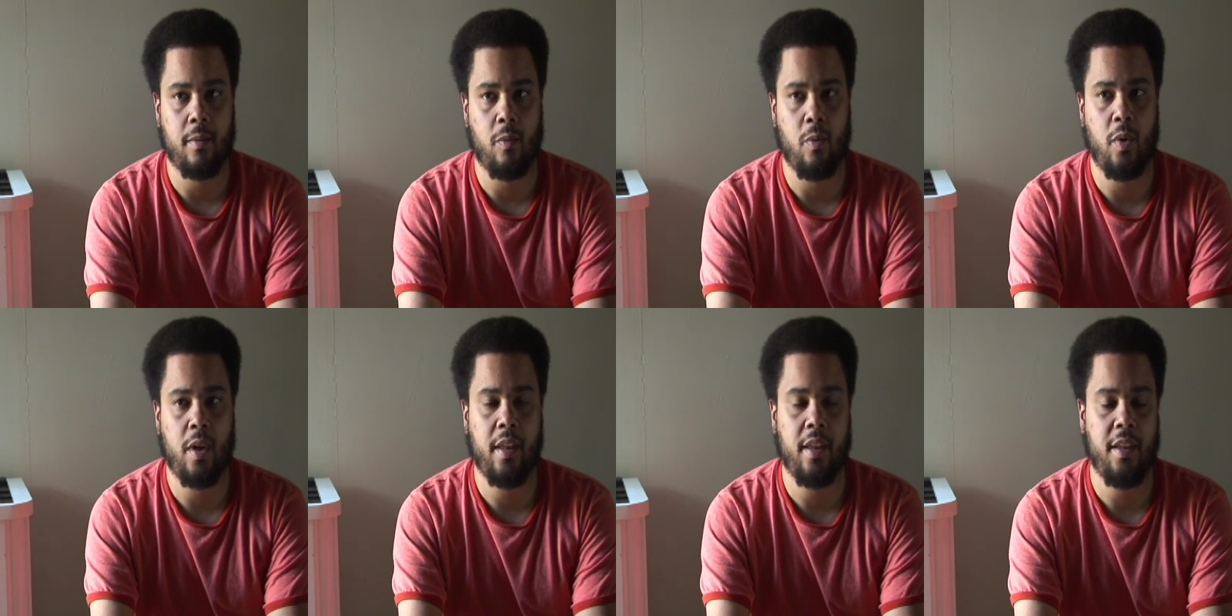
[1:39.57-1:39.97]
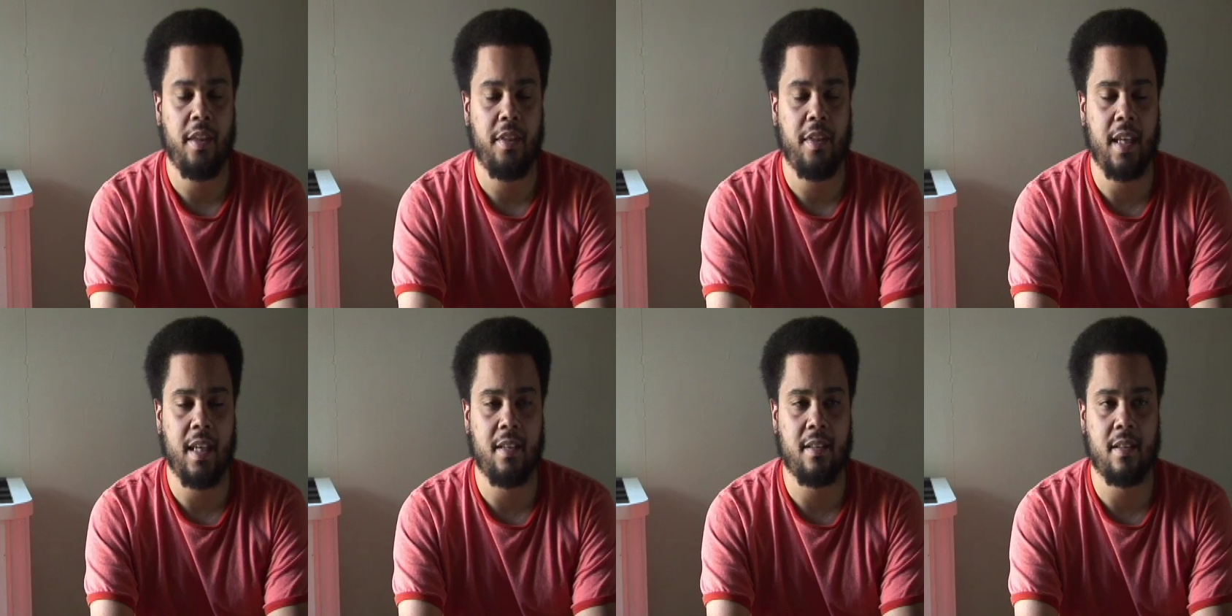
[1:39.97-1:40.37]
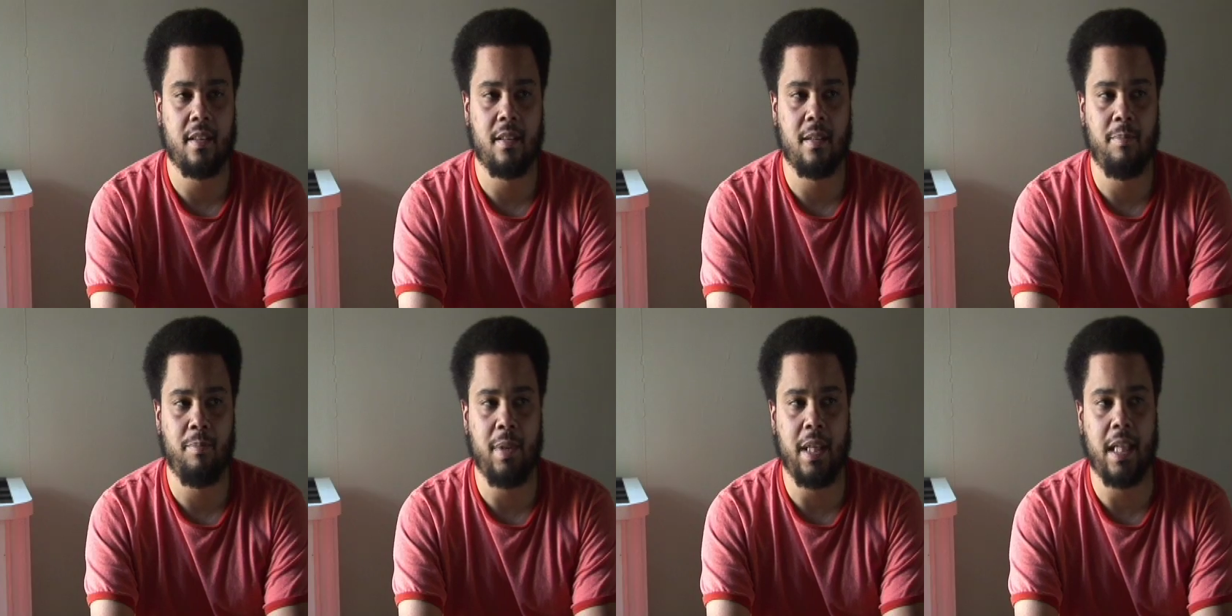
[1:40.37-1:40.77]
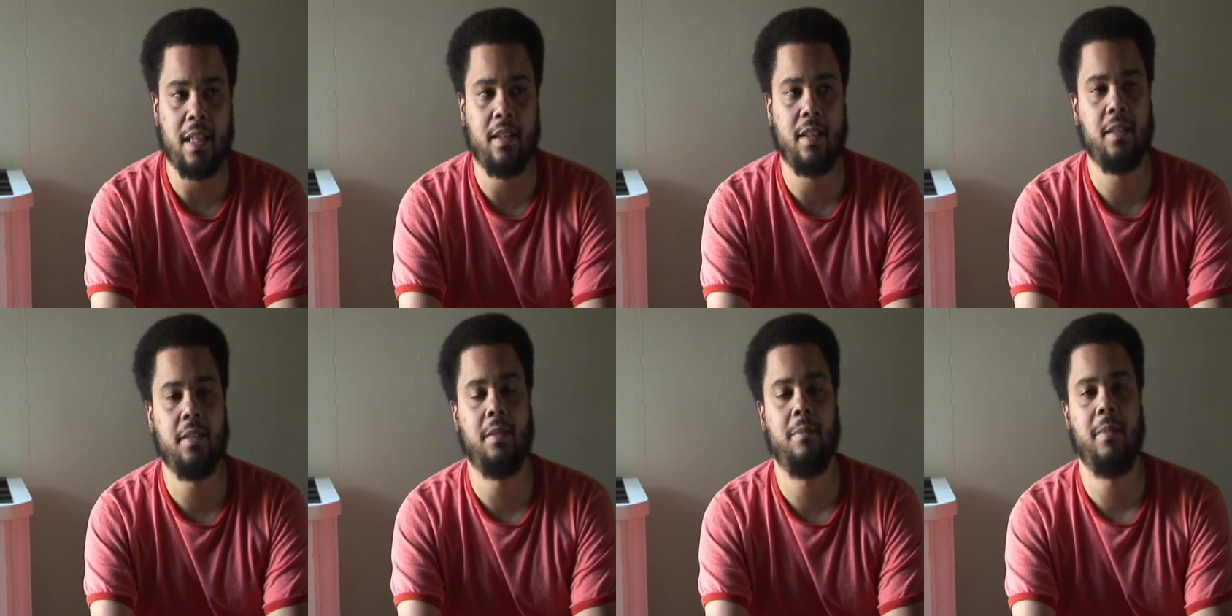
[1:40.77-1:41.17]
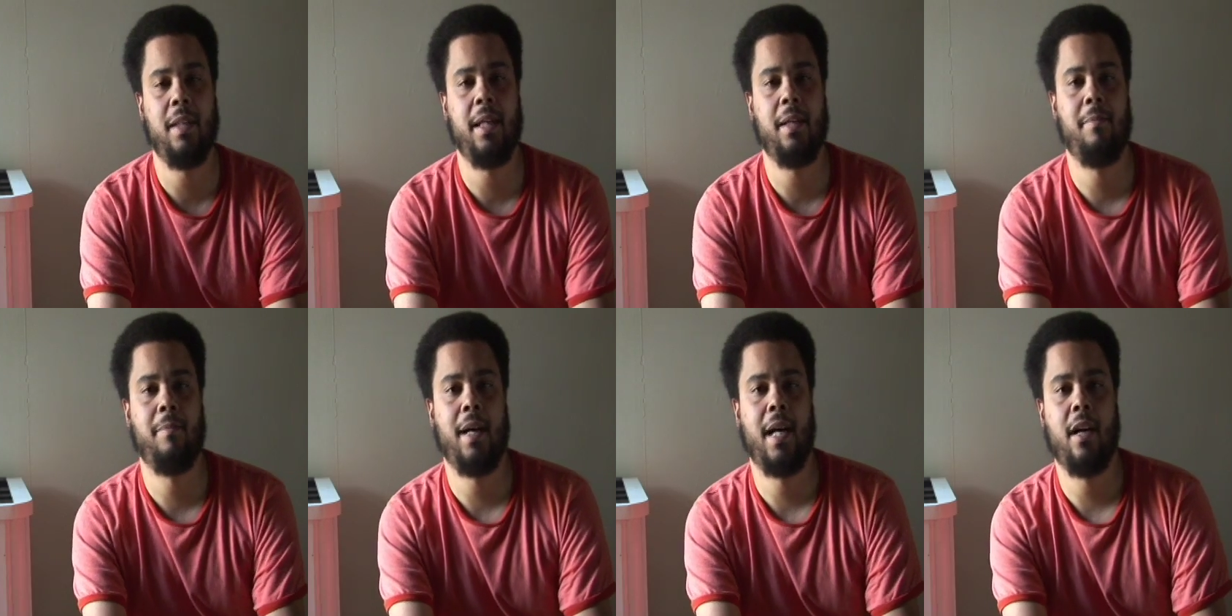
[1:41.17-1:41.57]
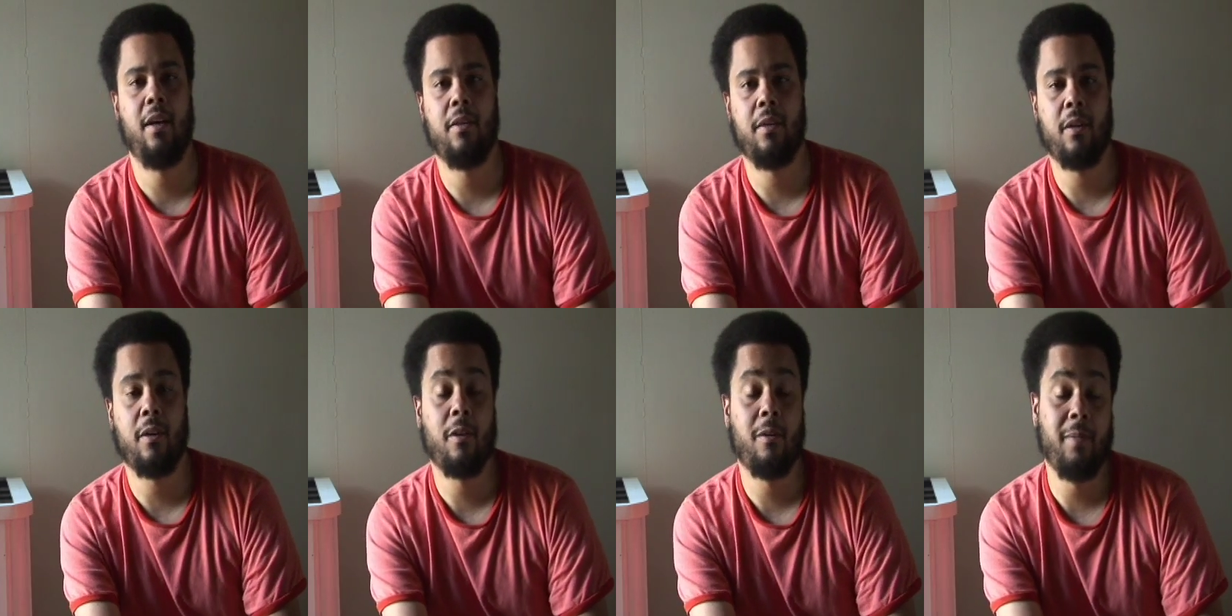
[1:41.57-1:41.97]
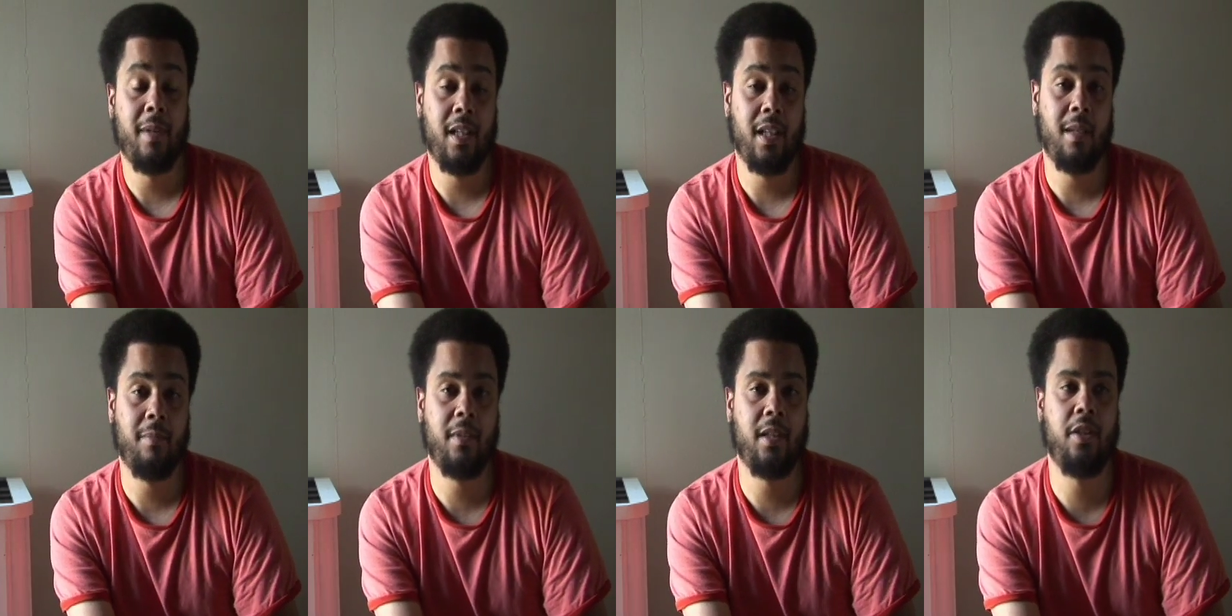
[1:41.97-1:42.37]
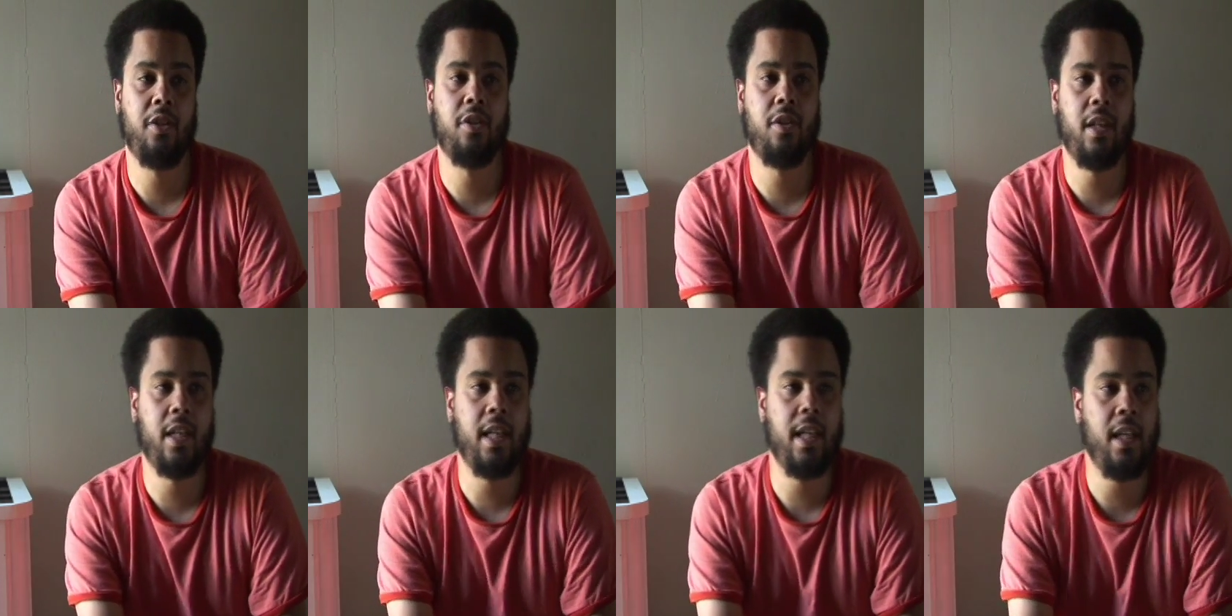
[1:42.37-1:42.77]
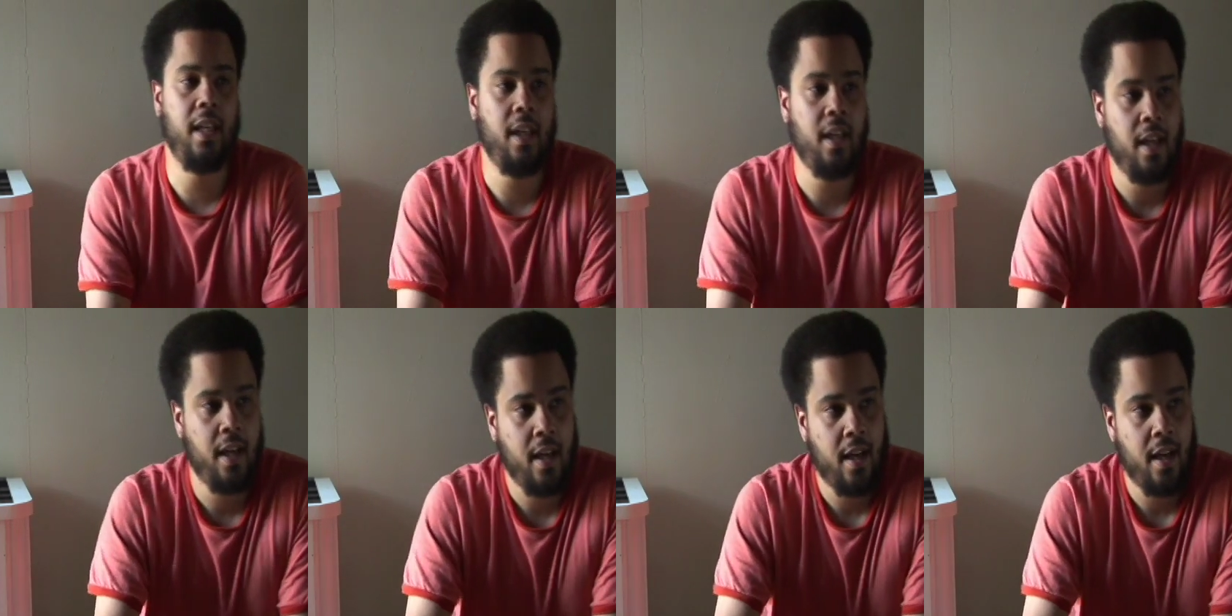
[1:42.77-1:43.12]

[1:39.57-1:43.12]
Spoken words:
One of the things that's appealing to me about urban imagery